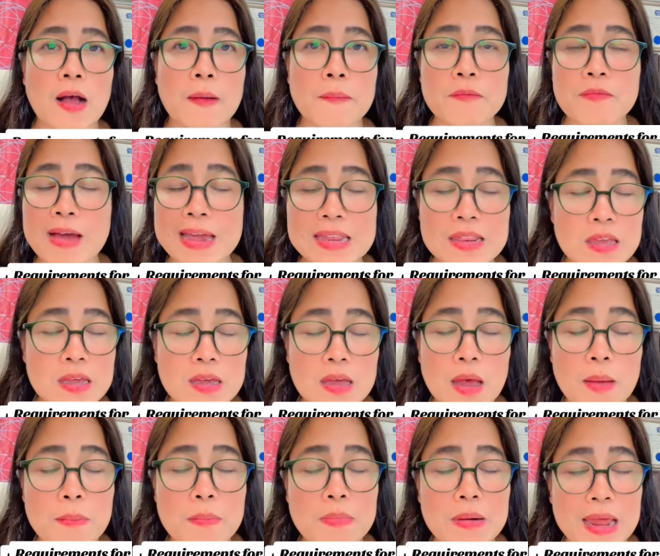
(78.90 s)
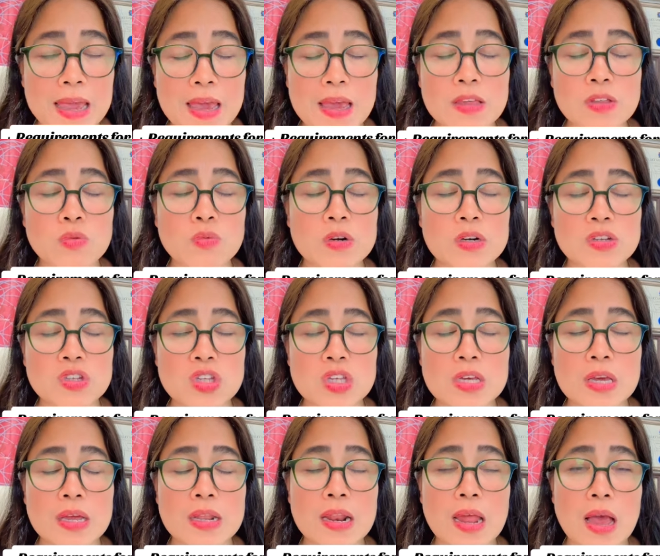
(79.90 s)
finding a place where she
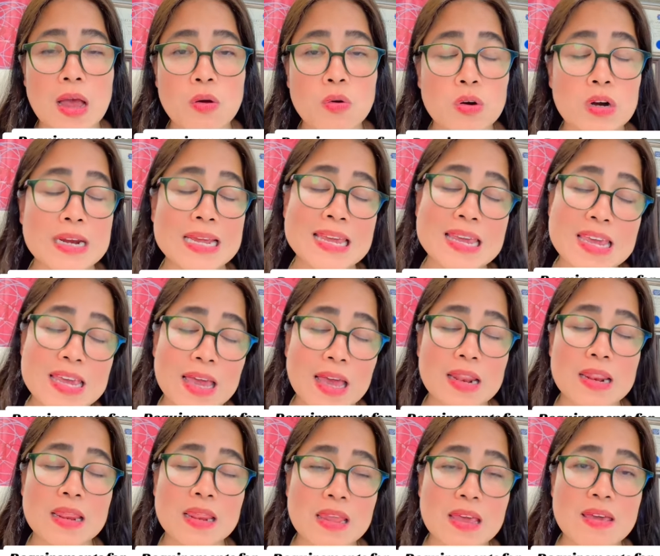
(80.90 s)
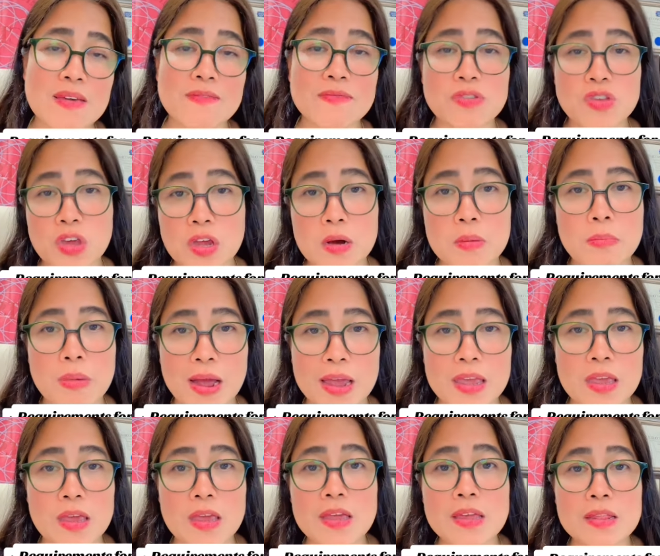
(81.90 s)
can or he can live
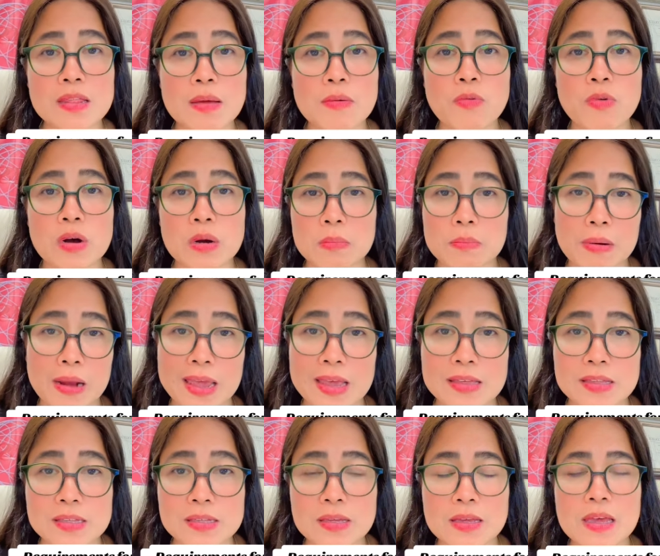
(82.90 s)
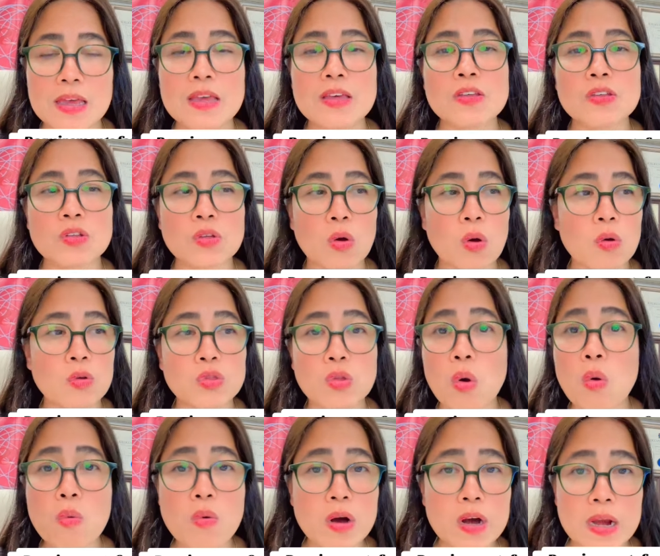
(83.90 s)
nearby in the workplace. So
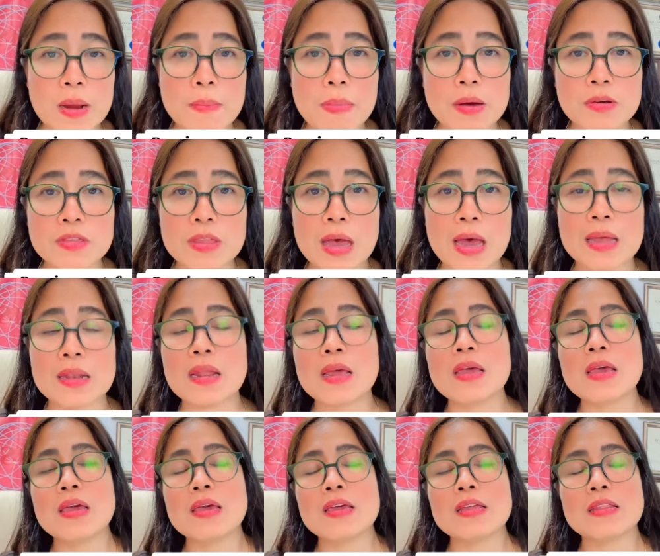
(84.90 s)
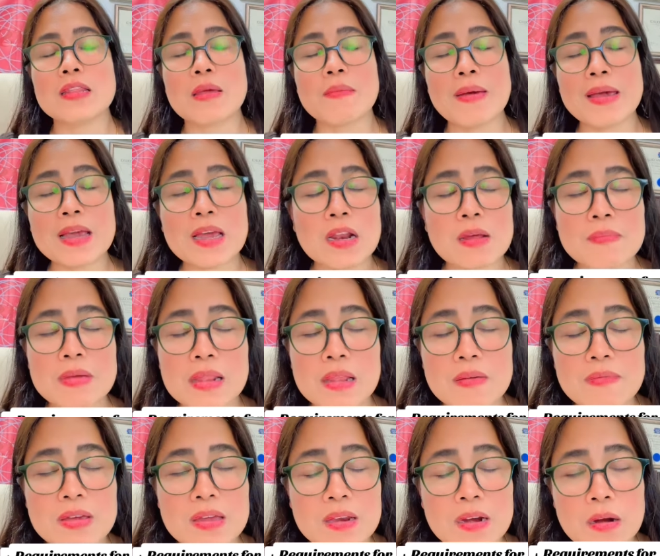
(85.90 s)
don't worry about that. They might gonna be
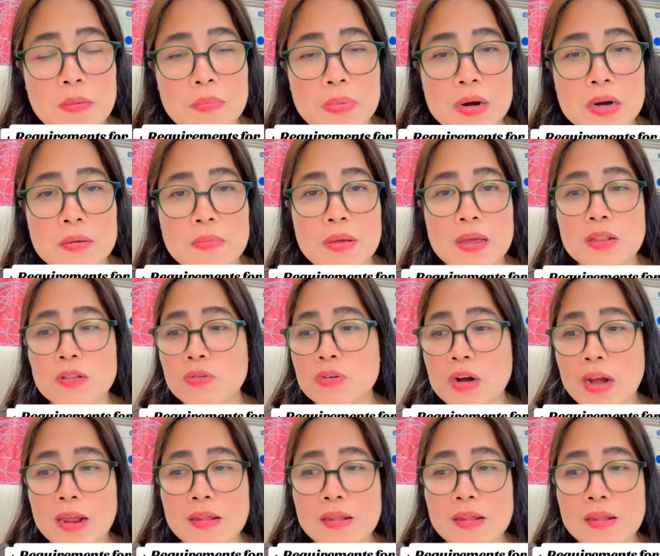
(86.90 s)
living in an apartment or